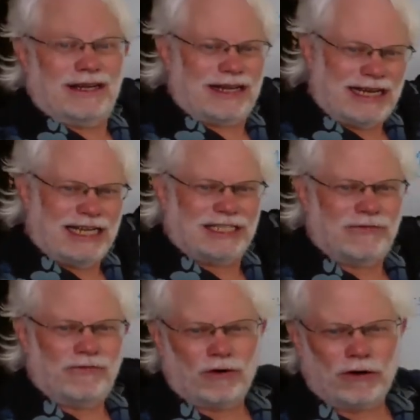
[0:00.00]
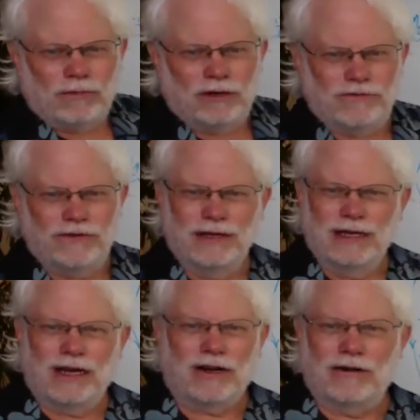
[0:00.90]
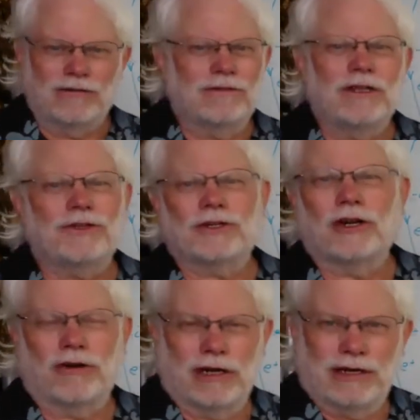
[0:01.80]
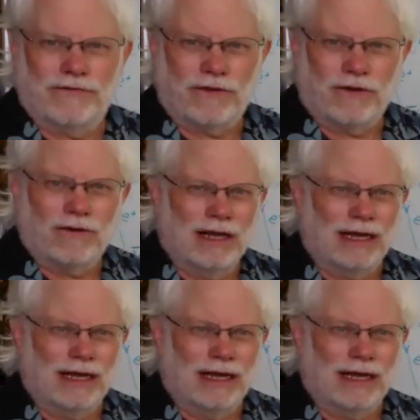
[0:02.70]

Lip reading: That has the form of another current for